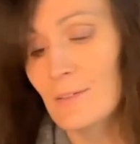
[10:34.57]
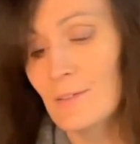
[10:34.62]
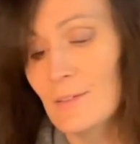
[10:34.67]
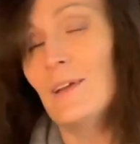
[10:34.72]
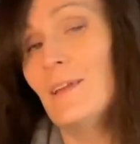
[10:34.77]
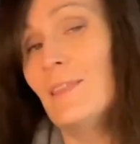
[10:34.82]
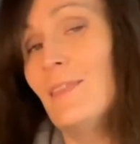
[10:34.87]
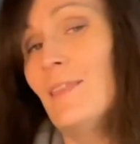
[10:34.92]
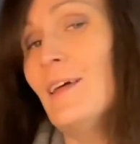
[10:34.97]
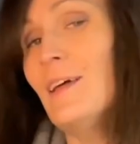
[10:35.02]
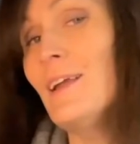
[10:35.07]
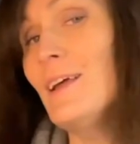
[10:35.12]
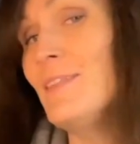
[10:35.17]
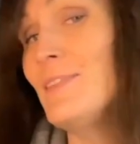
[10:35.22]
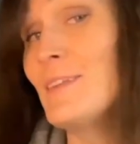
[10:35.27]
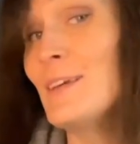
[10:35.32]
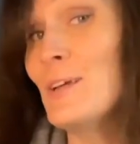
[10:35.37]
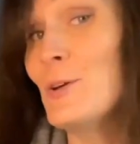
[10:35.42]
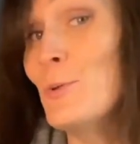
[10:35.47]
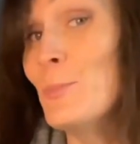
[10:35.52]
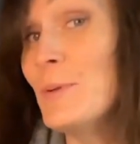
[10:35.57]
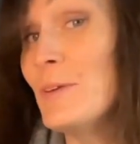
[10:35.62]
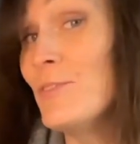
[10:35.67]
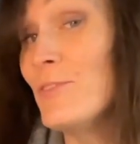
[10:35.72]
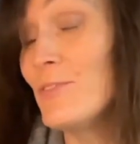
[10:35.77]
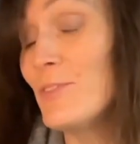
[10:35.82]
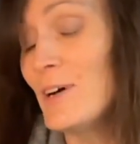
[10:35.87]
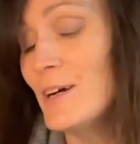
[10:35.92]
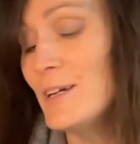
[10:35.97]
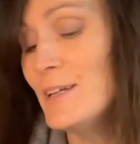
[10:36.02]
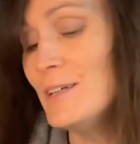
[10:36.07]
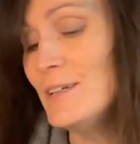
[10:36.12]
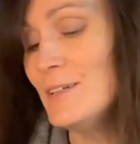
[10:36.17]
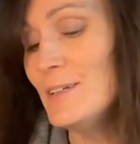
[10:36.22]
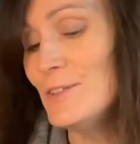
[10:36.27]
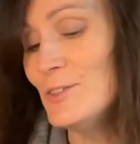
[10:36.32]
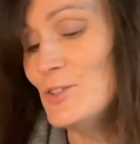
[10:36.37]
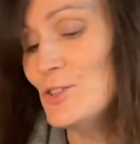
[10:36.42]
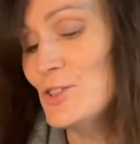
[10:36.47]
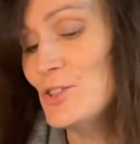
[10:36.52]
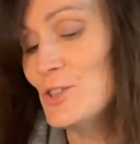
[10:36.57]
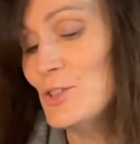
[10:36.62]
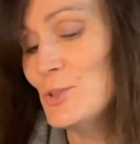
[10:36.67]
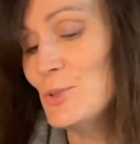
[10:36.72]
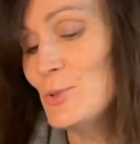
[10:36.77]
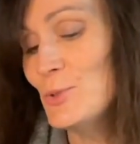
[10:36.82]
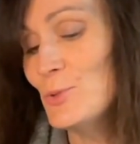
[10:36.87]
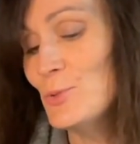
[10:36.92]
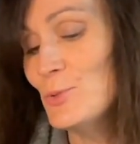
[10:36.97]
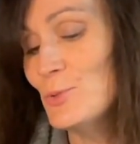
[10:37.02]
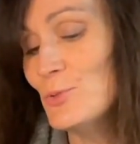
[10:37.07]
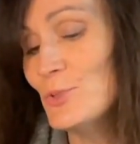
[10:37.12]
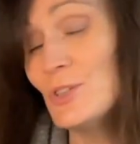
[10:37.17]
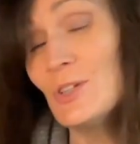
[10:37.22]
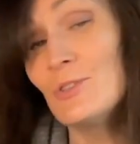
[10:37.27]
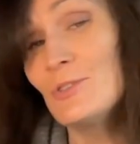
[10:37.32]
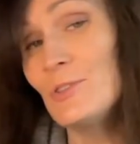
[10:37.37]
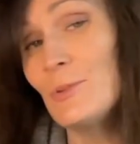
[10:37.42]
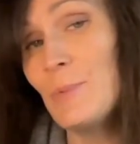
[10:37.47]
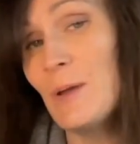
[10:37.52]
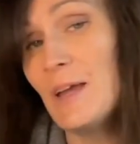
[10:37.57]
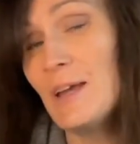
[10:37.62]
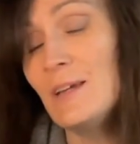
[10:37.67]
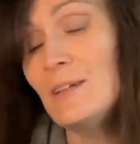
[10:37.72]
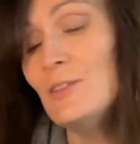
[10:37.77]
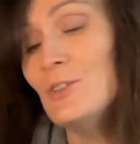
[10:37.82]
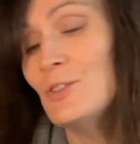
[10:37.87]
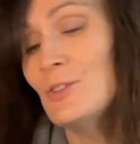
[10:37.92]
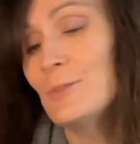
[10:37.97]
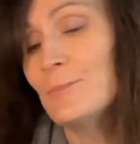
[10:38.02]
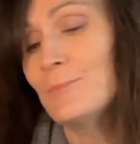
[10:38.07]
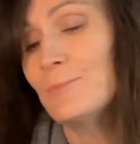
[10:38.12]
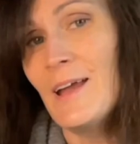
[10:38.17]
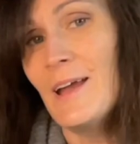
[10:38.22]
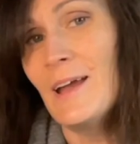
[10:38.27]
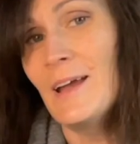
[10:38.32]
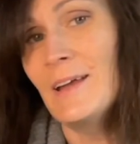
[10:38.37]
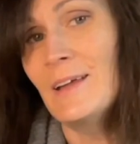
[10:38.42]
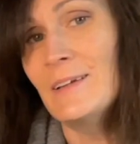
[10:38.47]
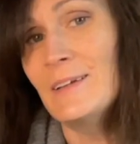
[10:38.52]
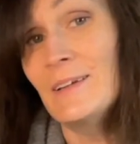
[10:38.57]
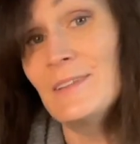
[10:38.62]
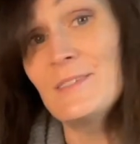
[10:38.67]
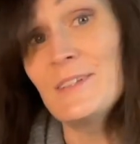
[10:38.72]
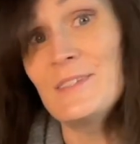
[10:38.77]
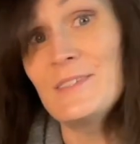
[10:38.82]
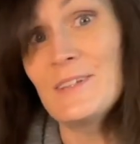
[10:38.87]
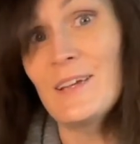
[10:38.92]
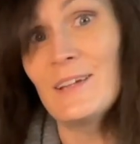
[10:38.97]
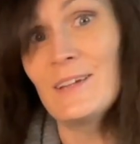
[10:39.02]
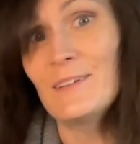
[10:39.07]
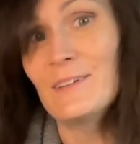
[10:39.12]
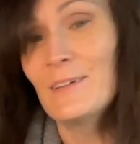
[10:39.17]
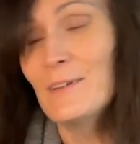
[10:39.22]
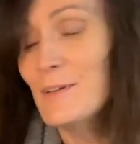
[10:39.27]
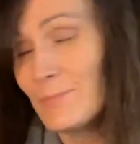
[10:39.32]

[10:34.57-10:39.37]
And then I think it would be fun to turn the page and, as I said,